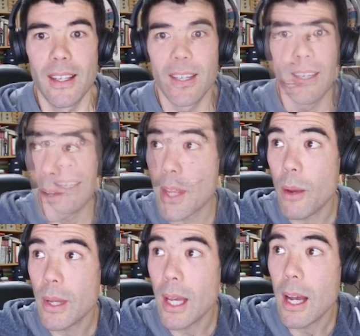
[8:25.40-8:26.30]
So
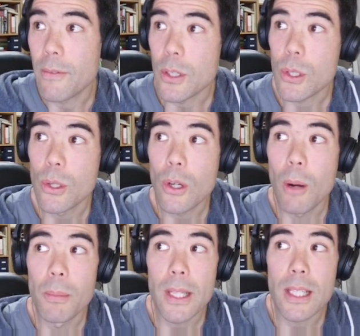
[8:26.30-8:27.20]
there we are. If the two
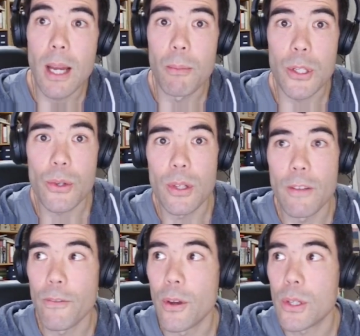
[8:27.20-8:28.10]
complex numbers are in
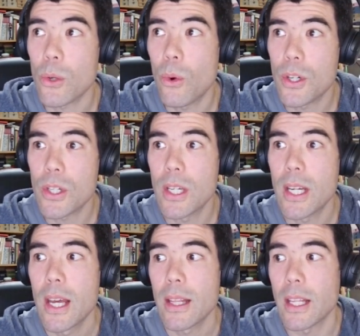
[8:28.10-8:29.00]
the first quadrant,